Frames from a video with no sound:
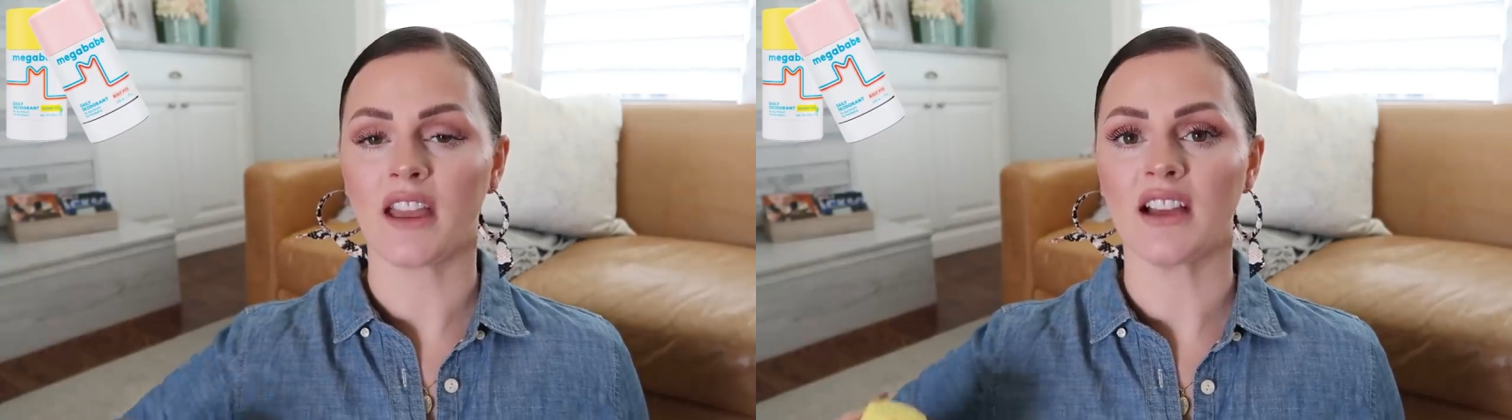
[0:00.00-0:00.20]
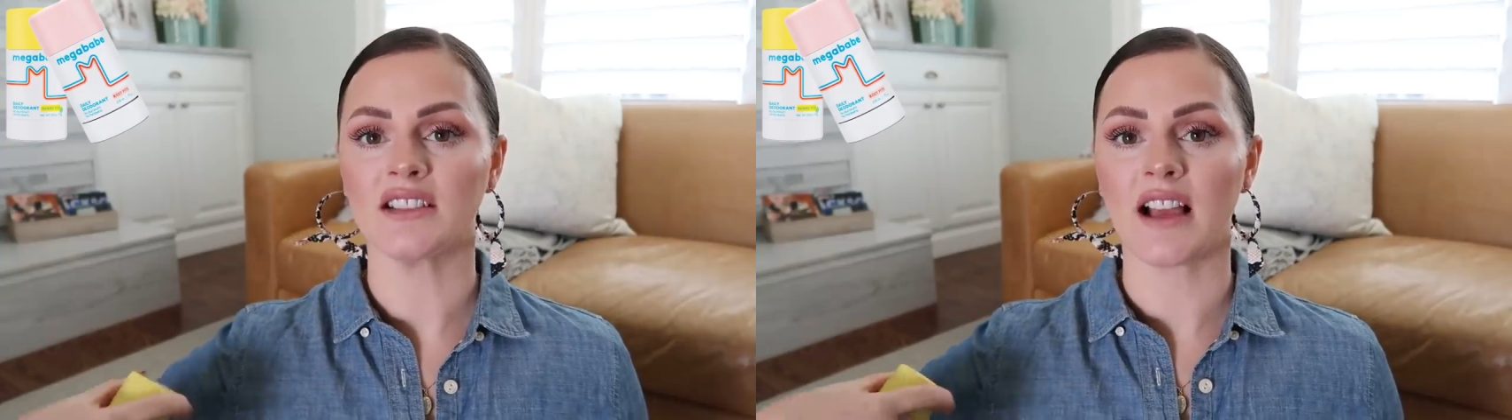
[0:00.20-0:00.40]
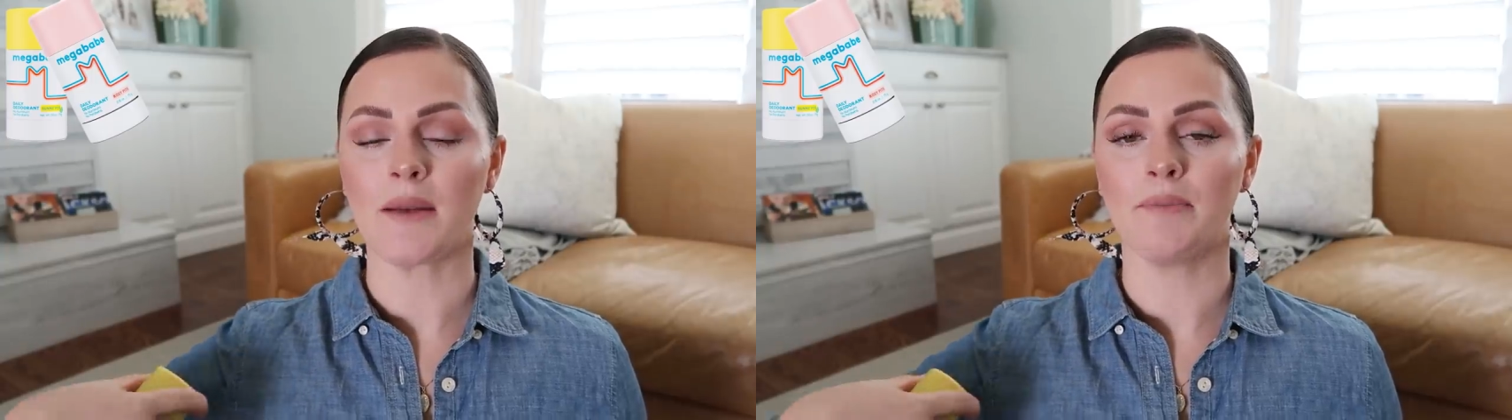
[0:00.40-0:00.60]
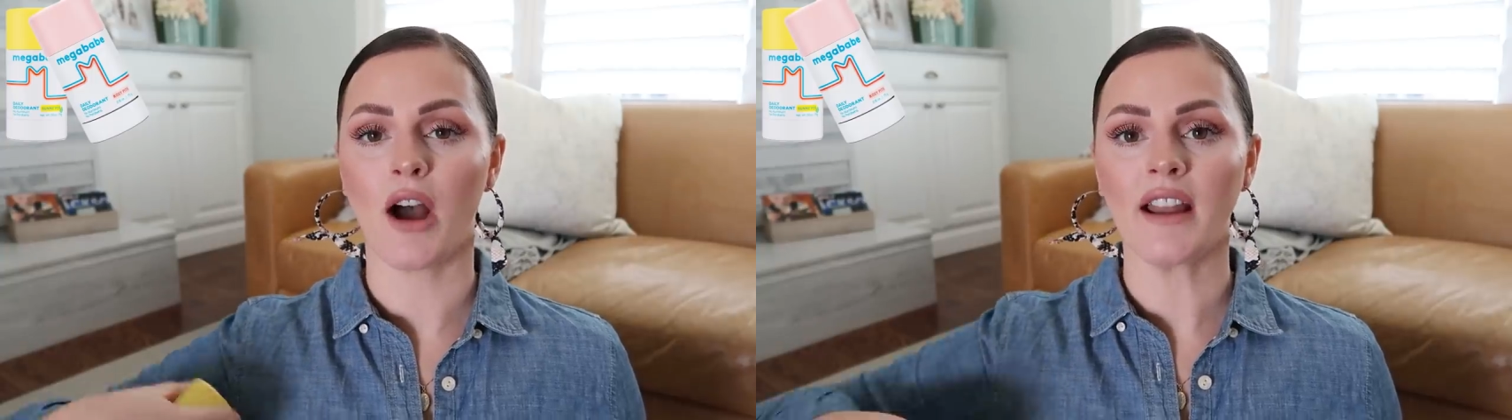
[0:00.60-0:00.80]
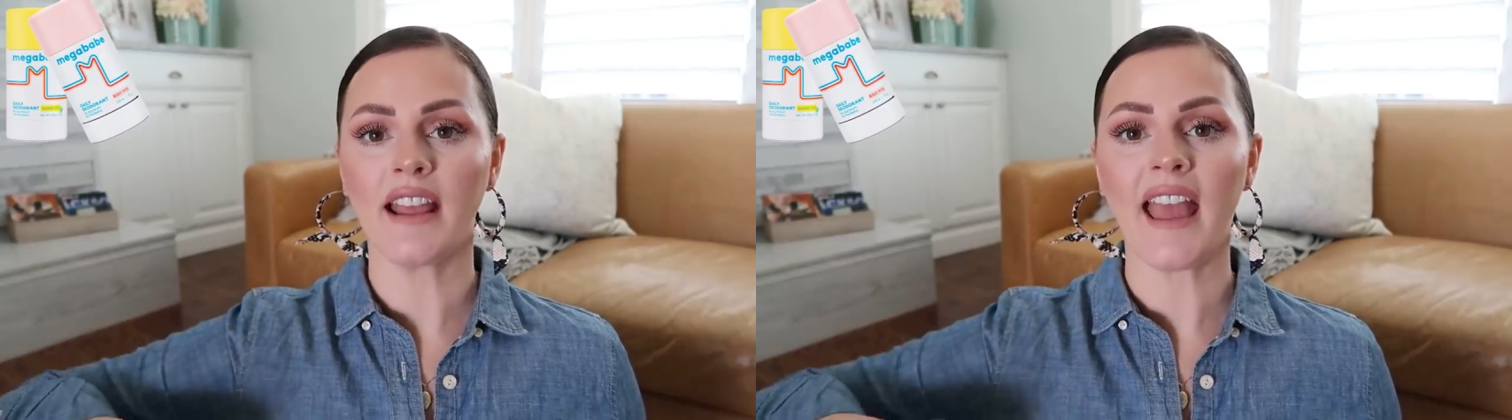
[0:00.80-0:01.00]
because I
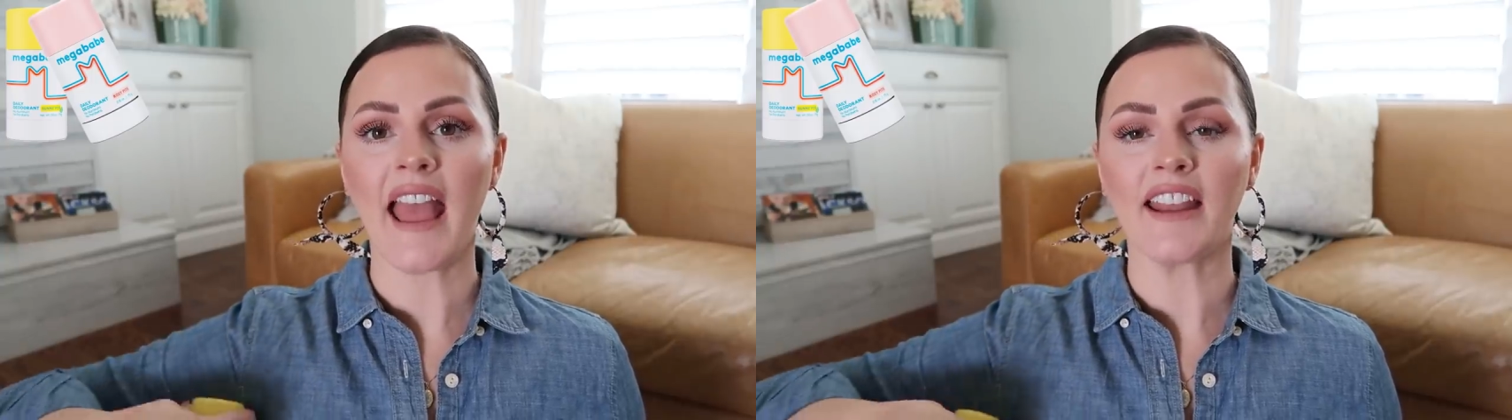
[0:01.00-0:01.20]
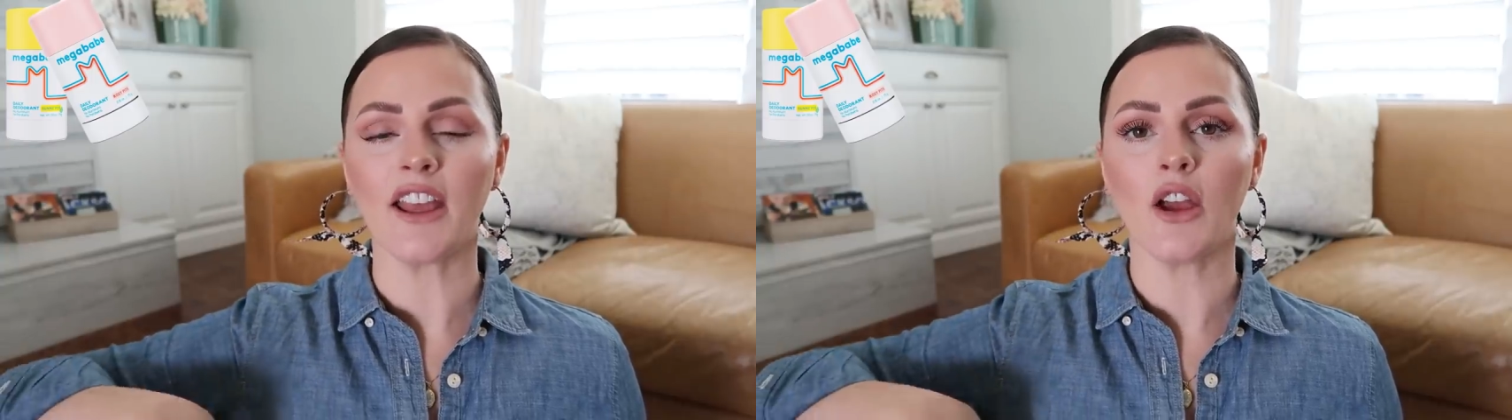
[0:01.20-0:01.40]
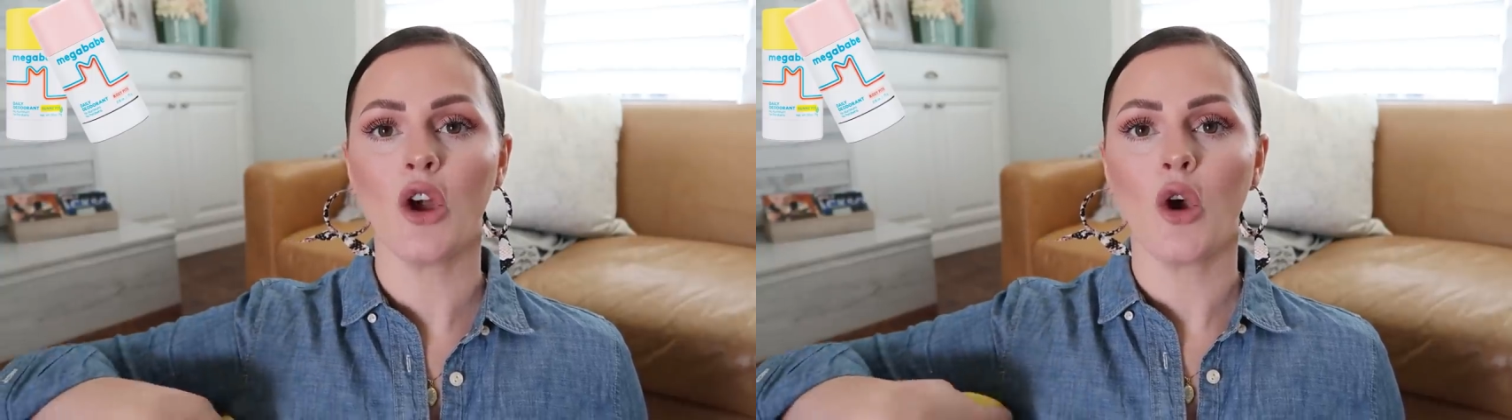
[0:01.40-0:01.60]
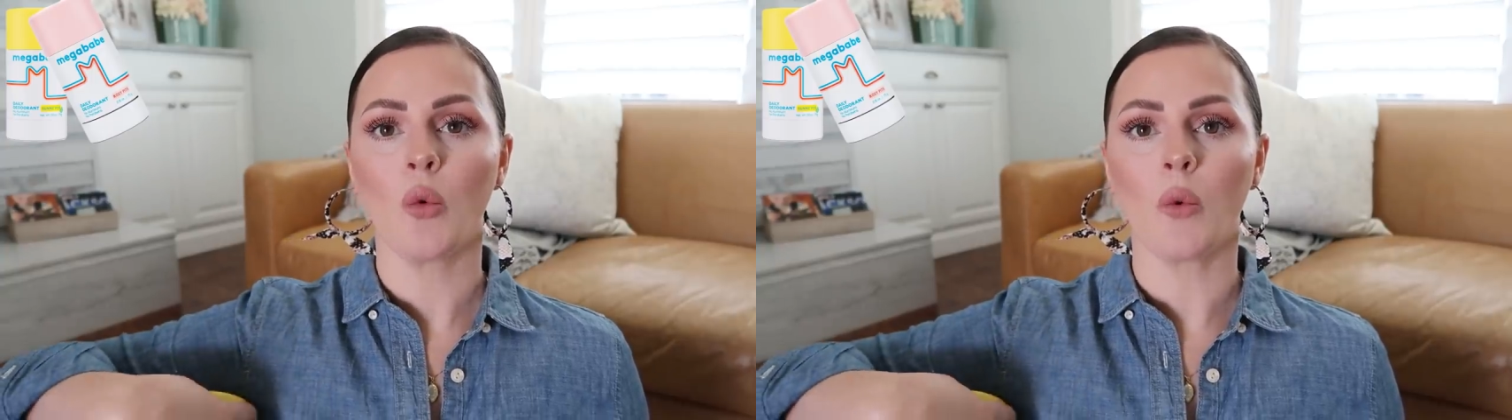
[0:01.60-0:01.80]
bought it and it